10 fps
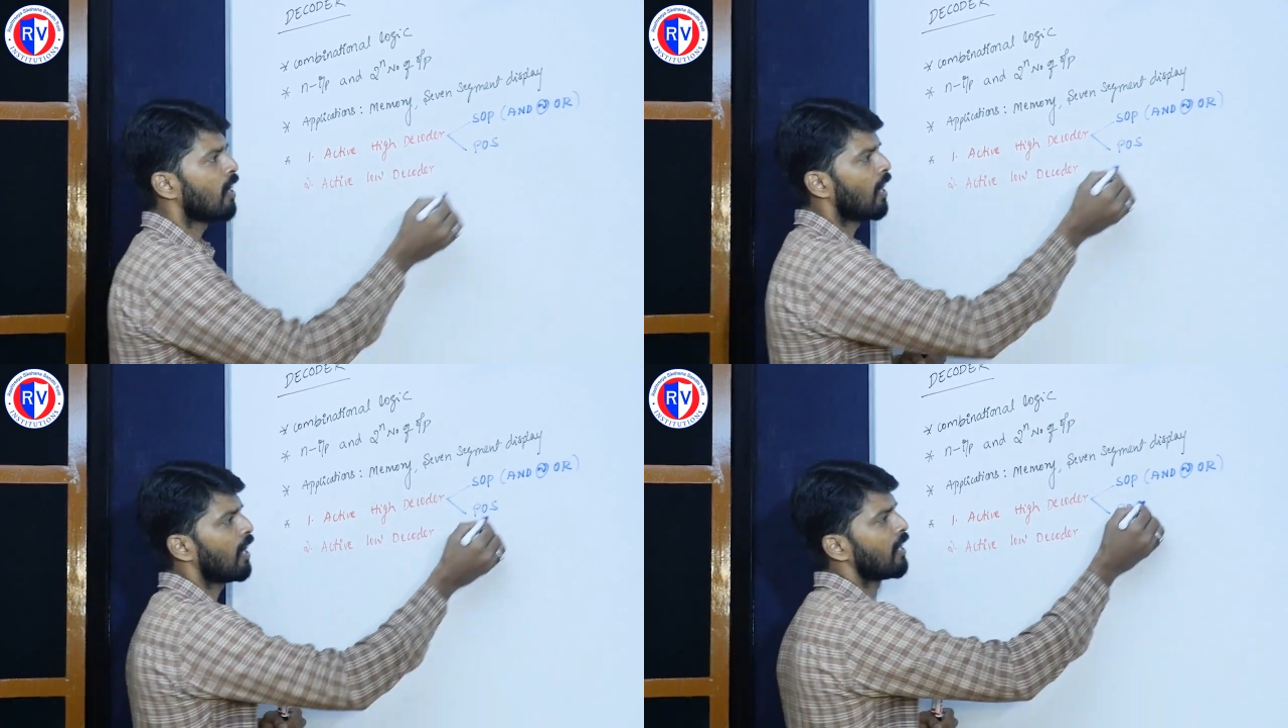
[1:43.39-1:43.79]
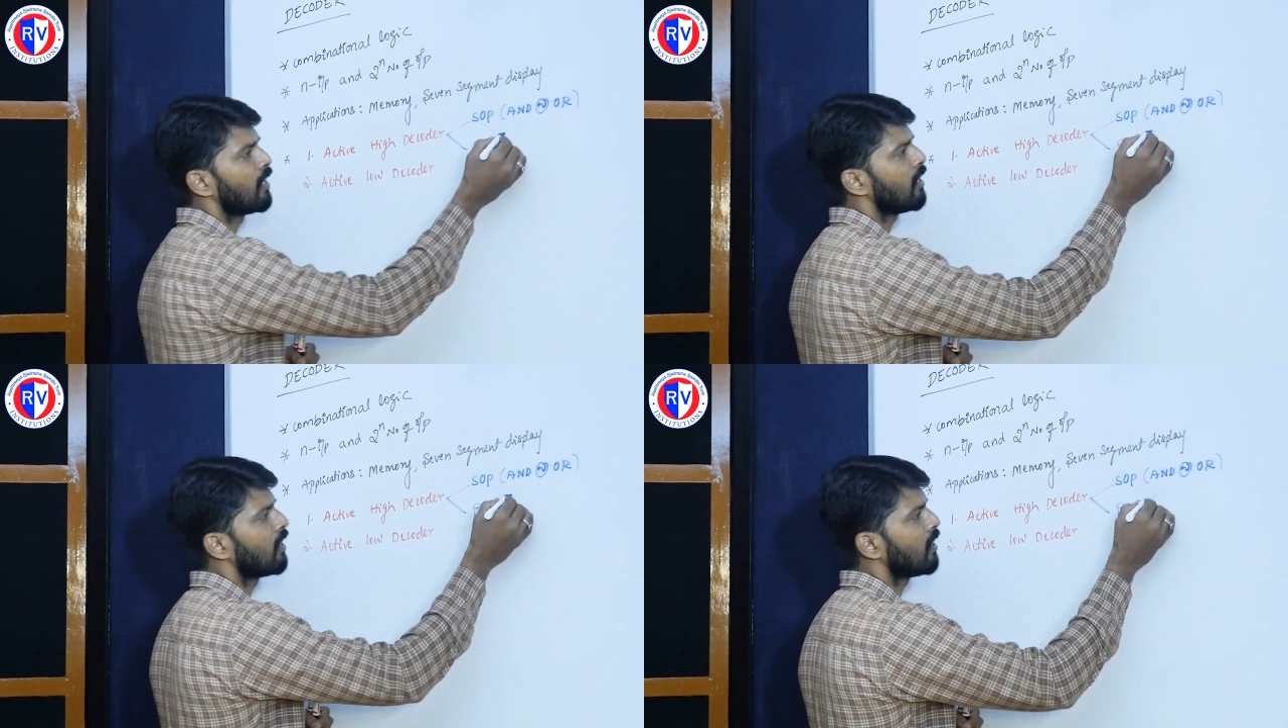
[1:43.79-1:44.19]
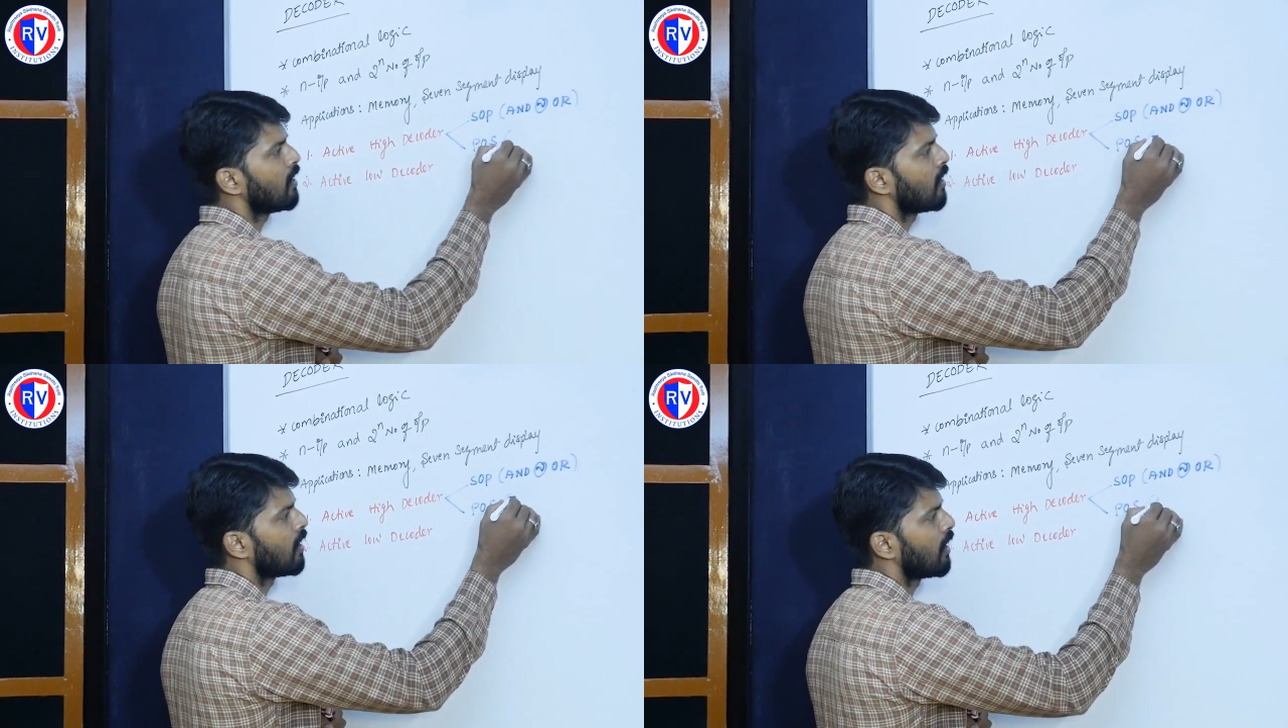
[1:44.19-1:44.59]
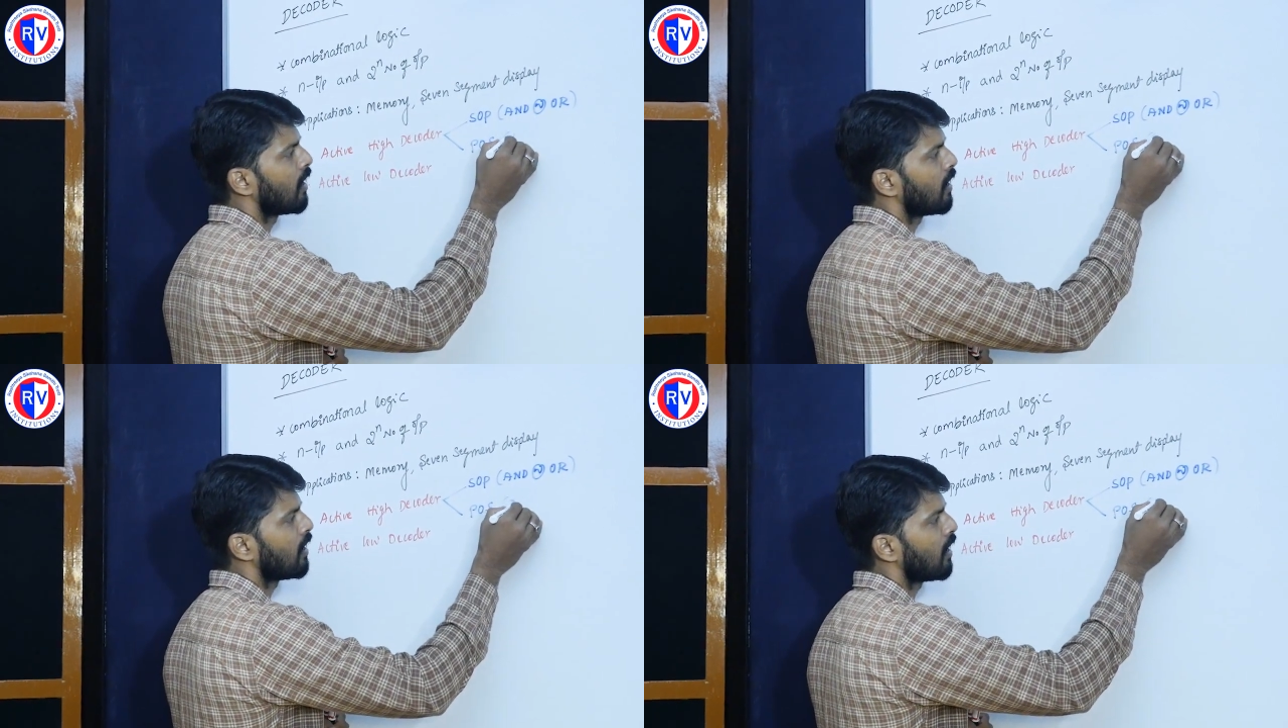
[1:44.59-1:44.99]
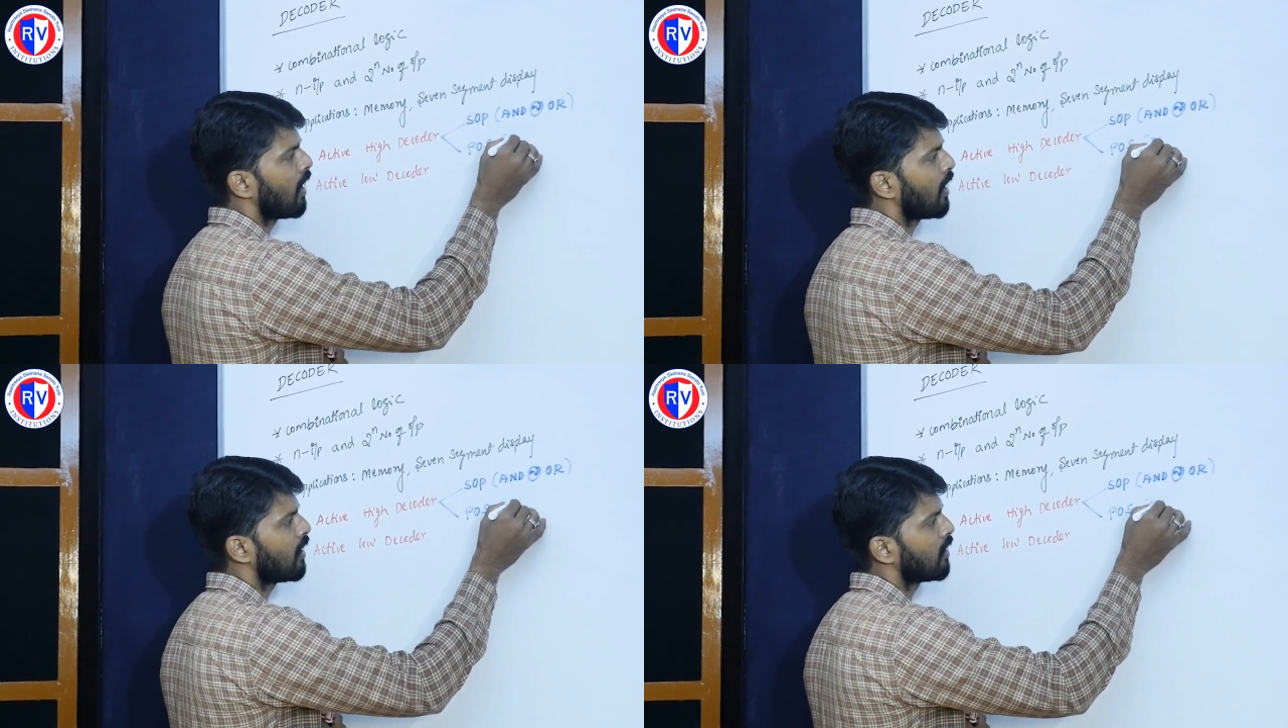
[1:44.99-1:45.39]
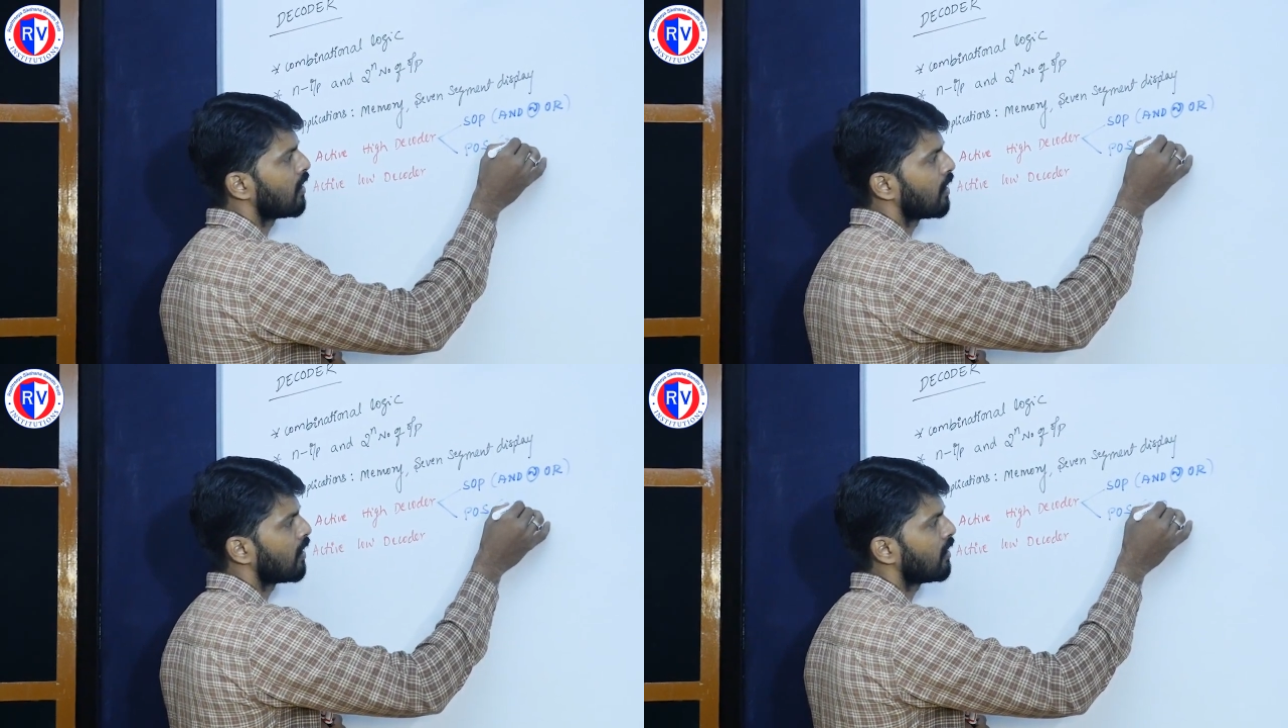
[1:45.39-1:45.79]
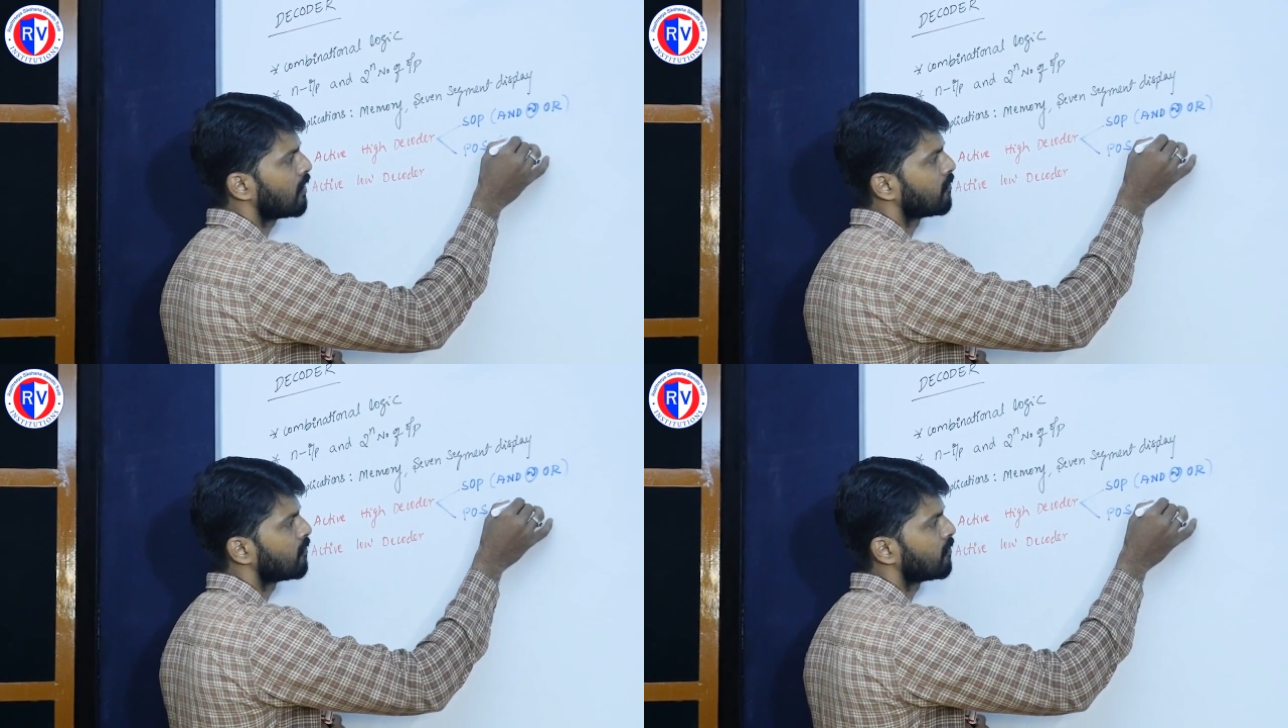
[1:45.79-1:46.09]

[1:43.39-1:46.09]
I need an AND gate